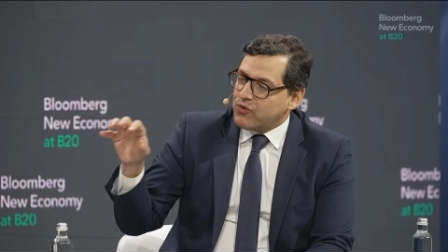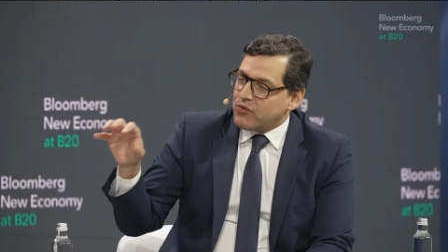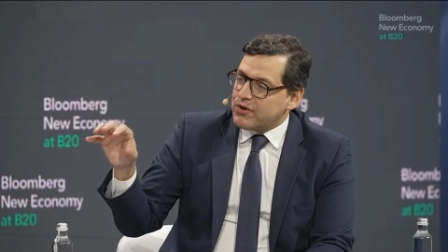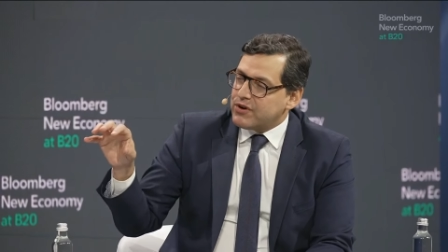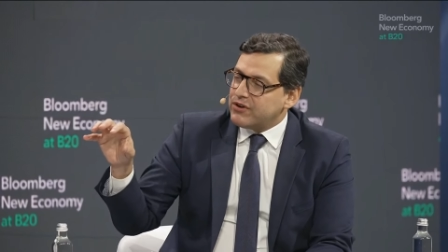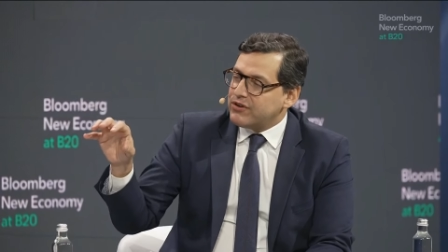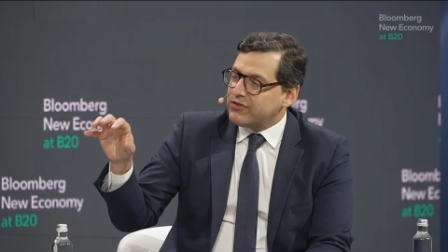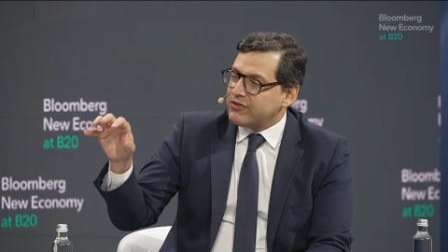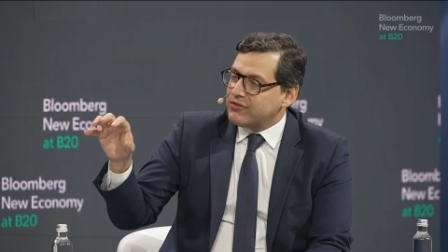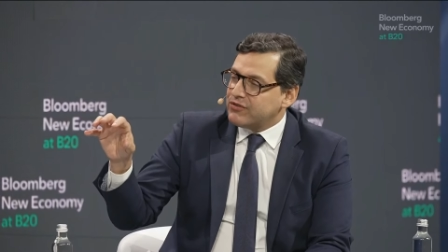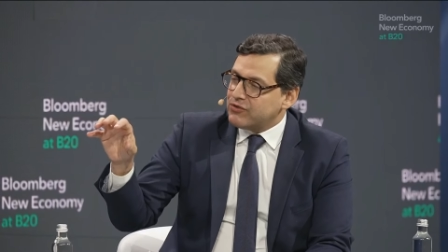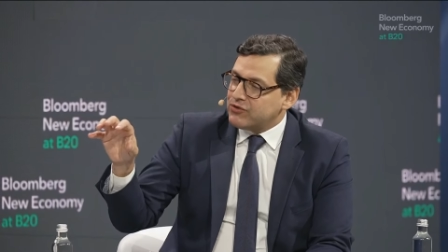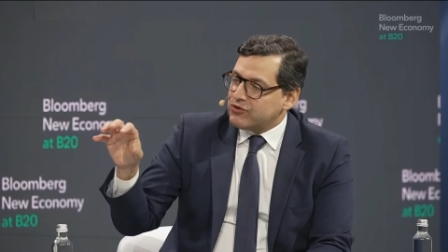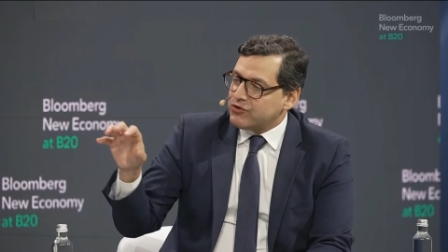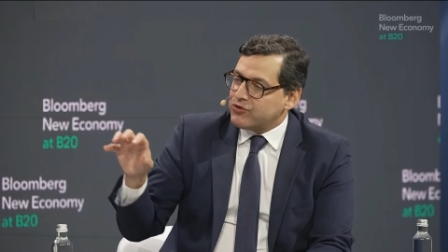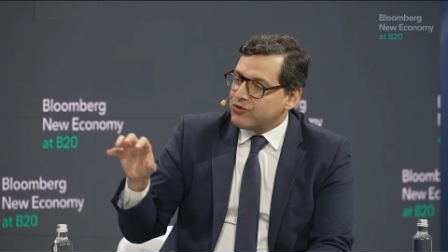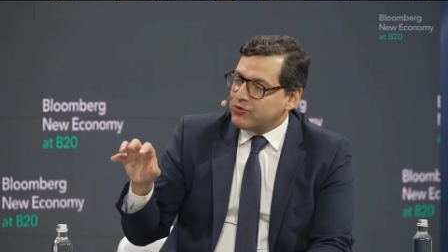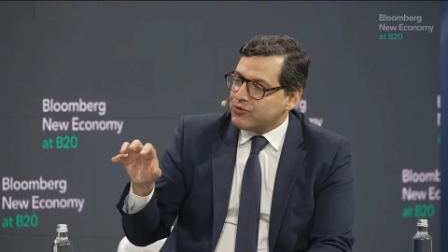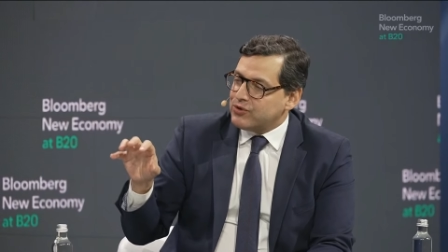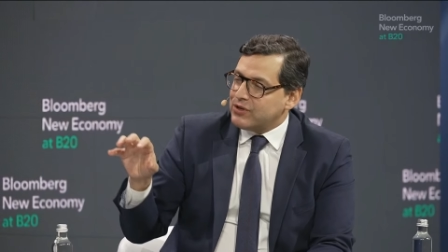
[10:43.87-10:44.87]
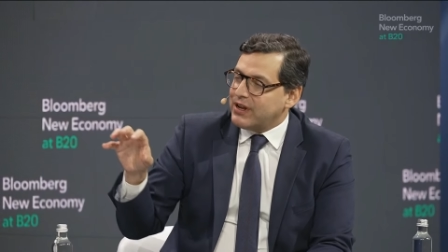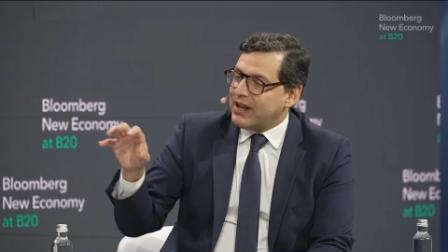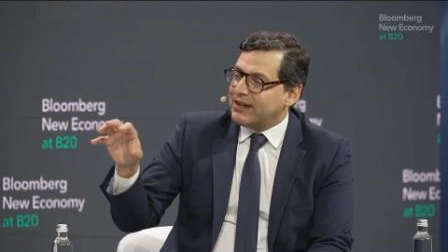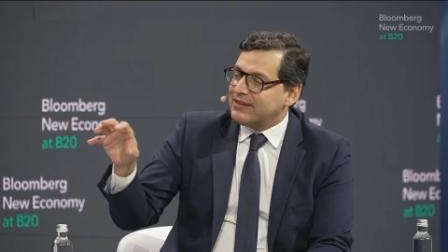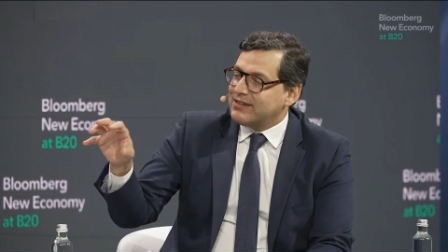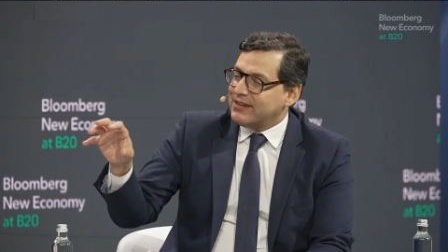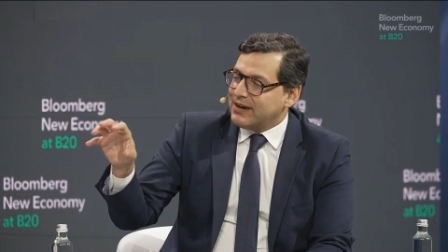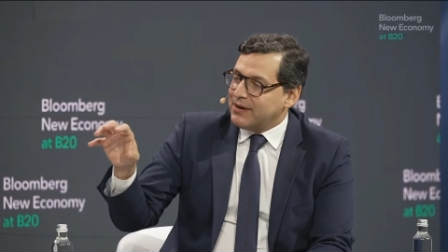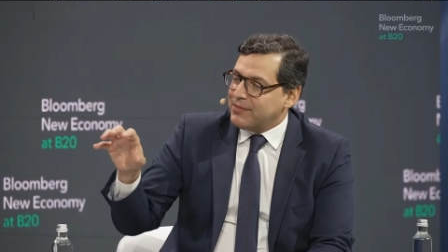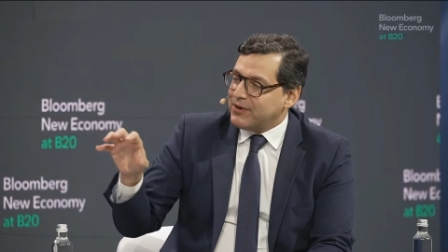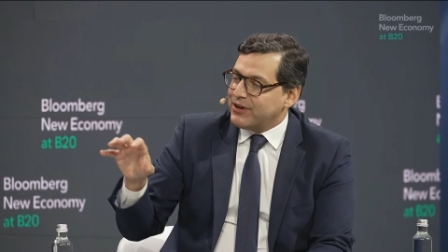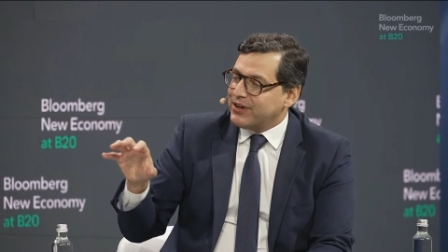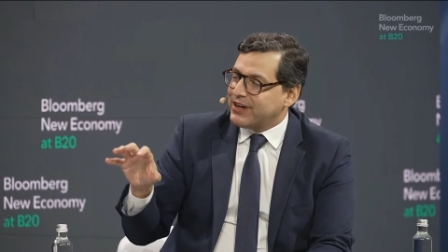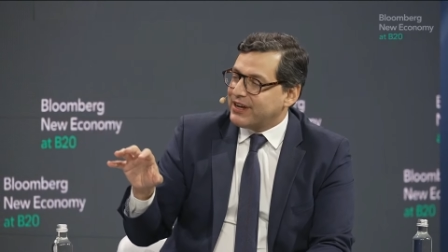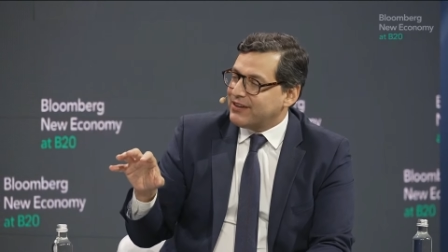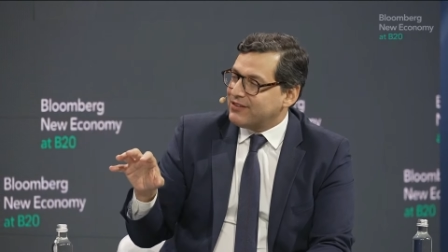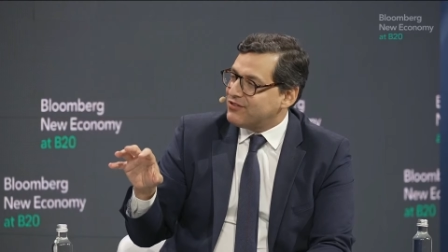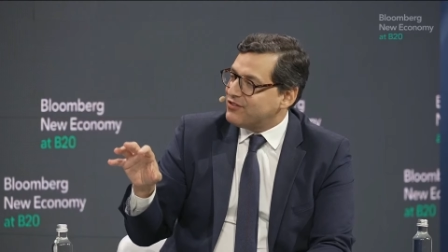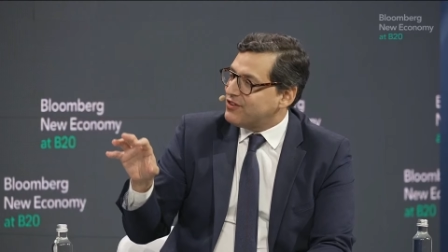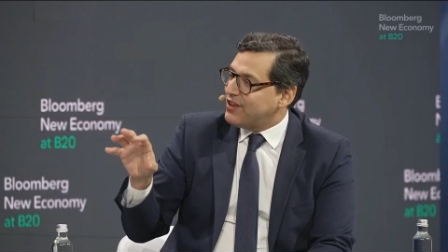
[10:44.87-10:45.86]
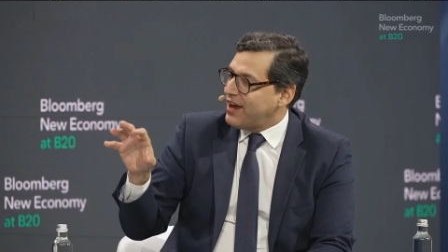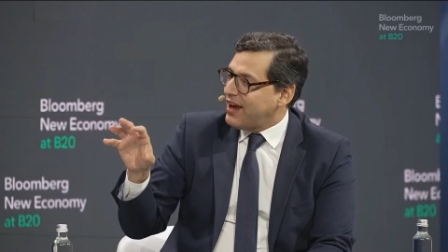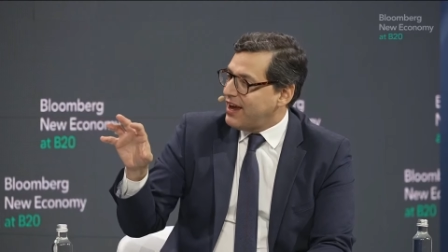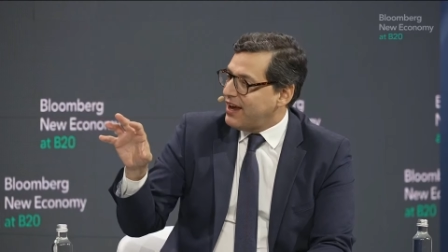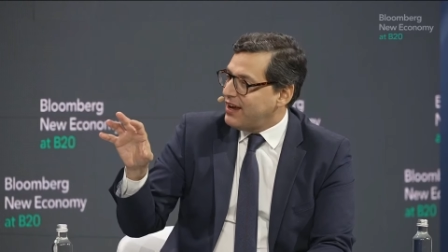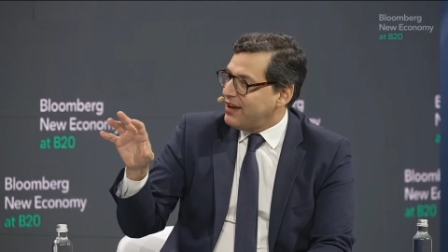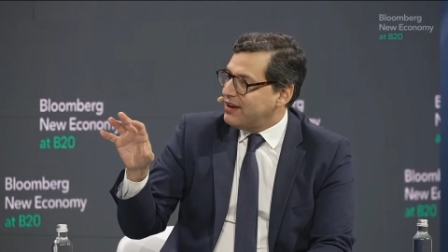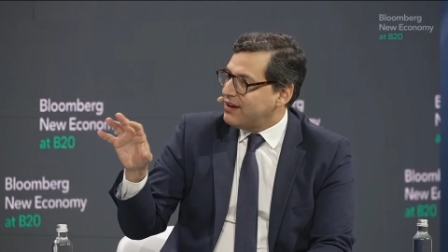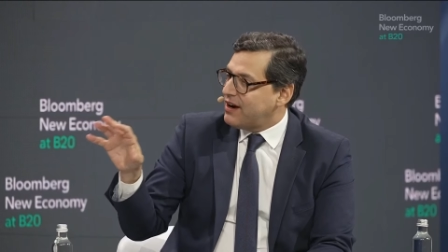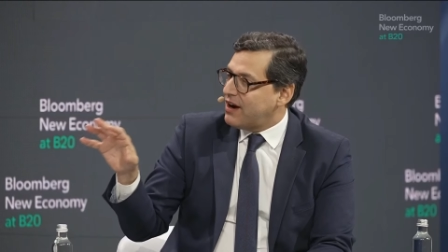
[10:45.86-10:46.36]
where should Latin America stay?